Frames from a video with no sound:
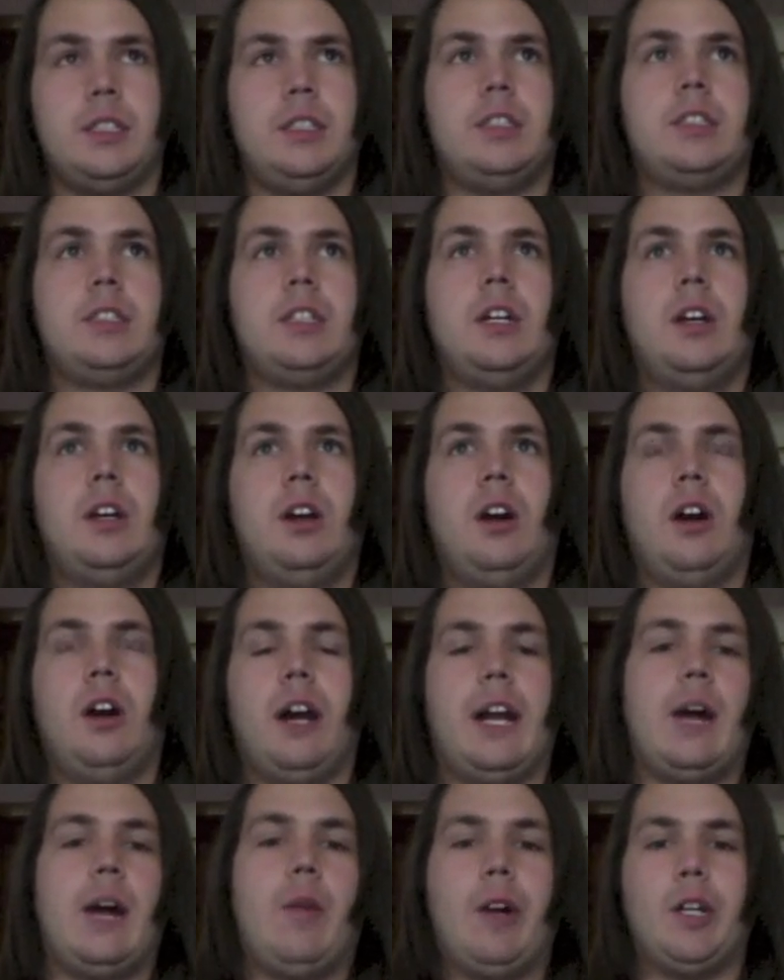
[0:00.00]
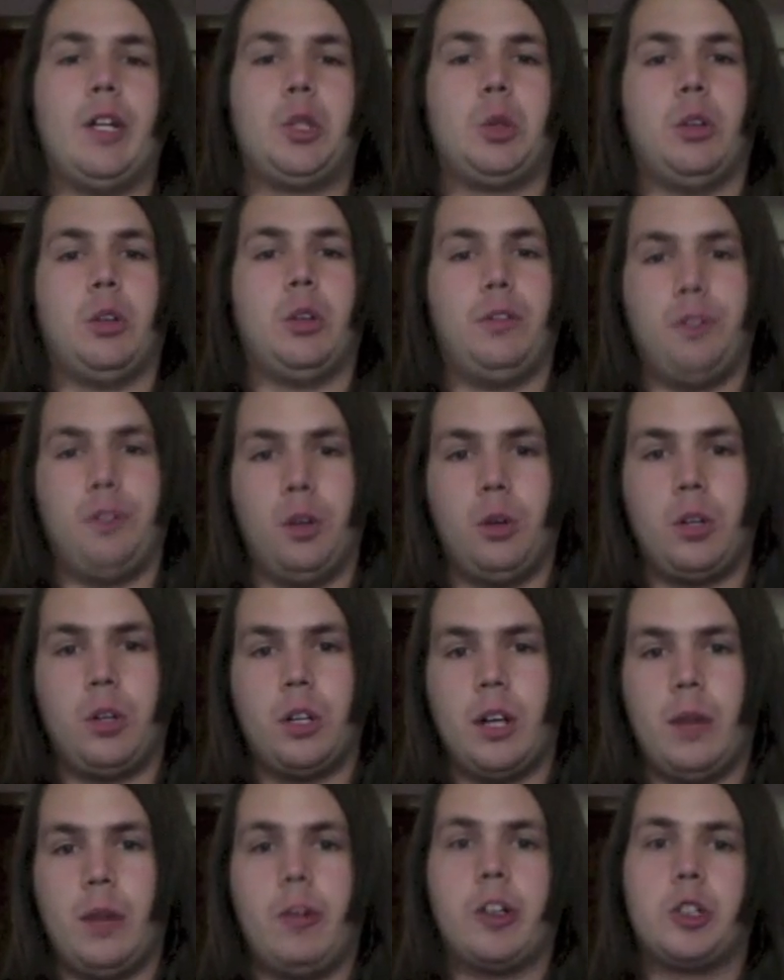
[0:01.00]
It's, all right, I want to draw a
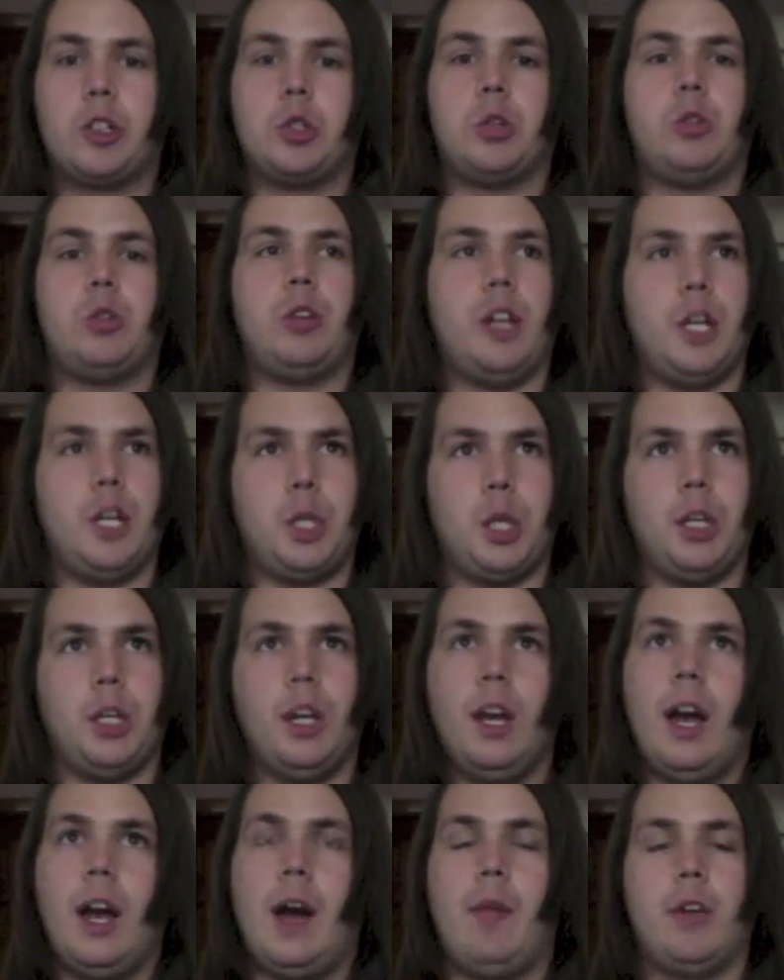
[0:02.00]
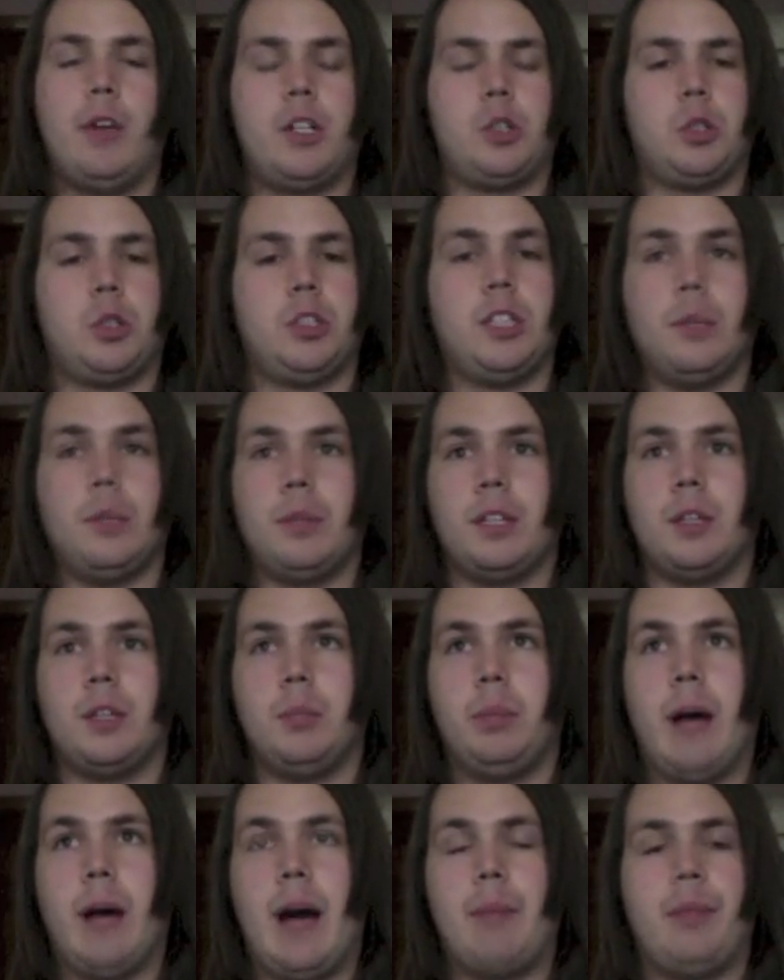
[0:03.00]
floater, I want to draw creation, I want to draw something to
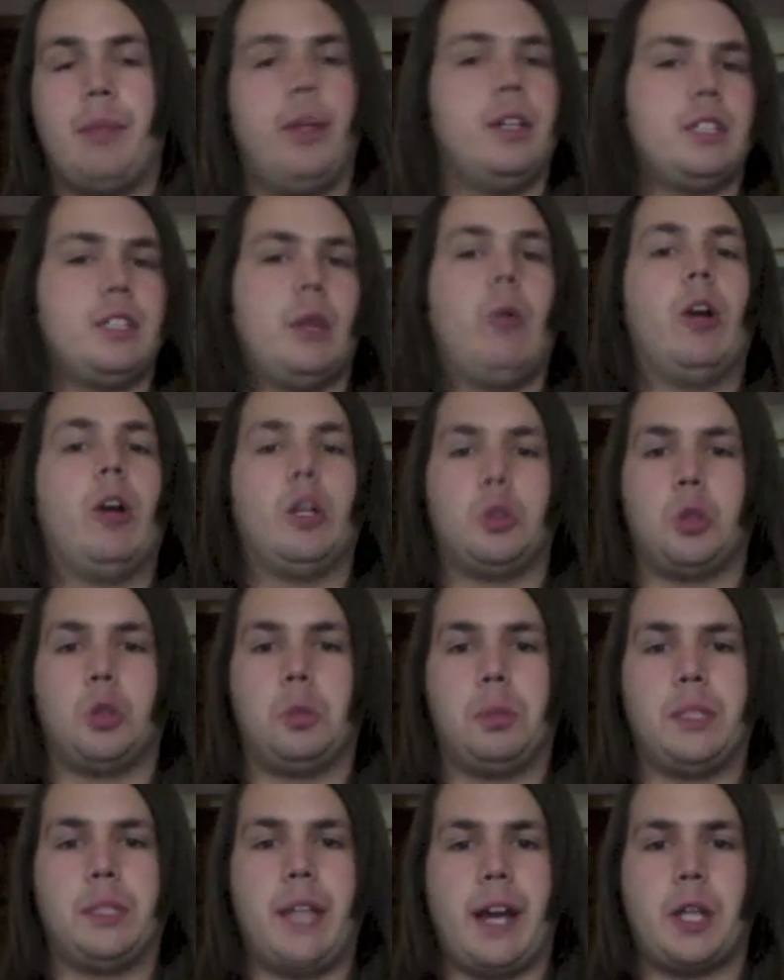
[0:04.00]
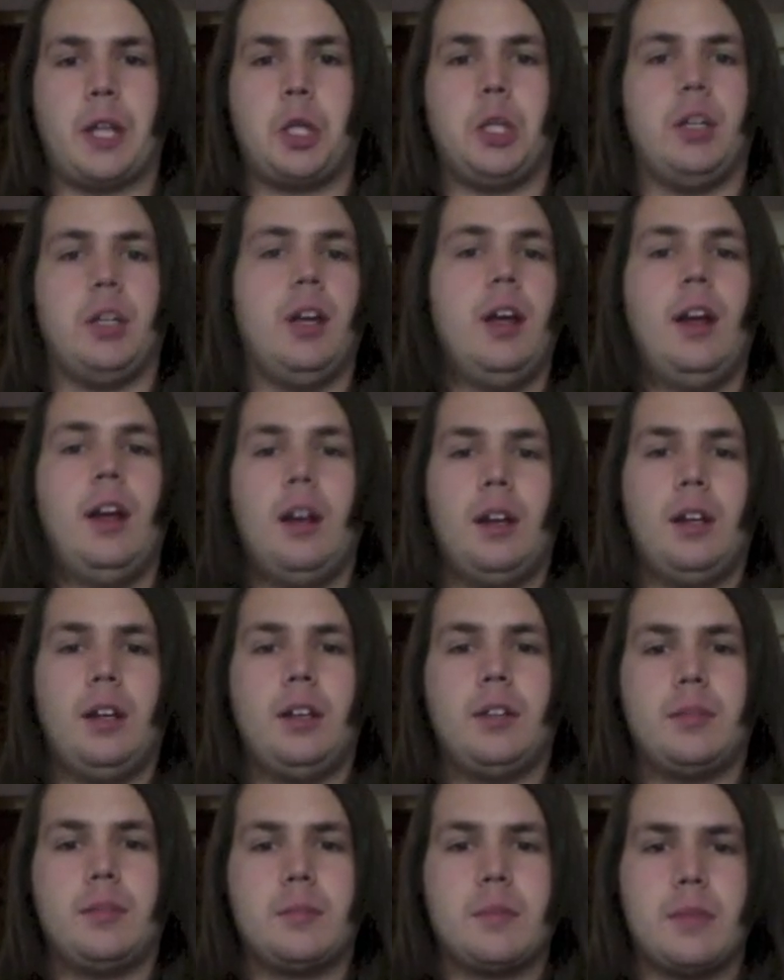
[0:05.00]
pop things, I want to draw protection.
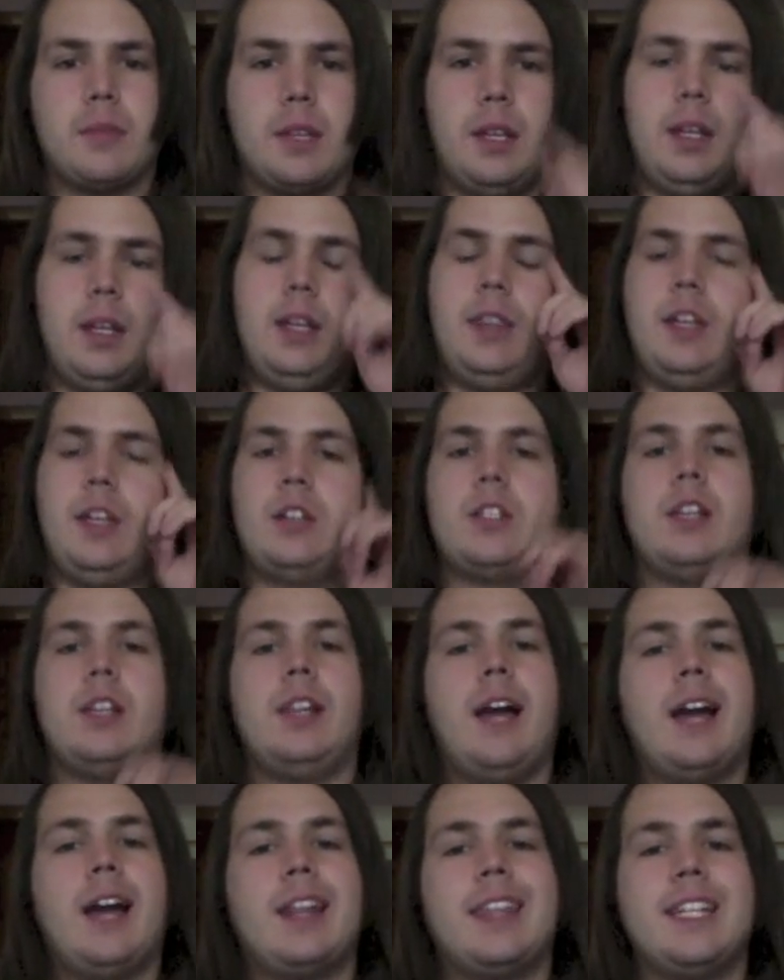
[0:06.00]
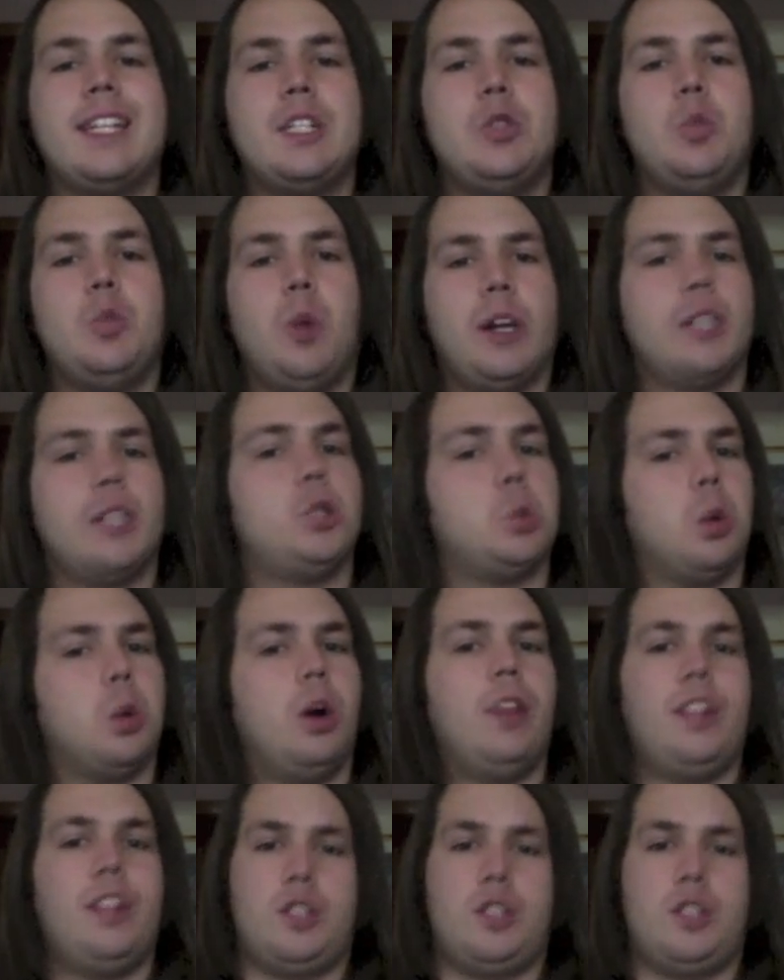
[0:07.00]
There's a lot of things you want to draw.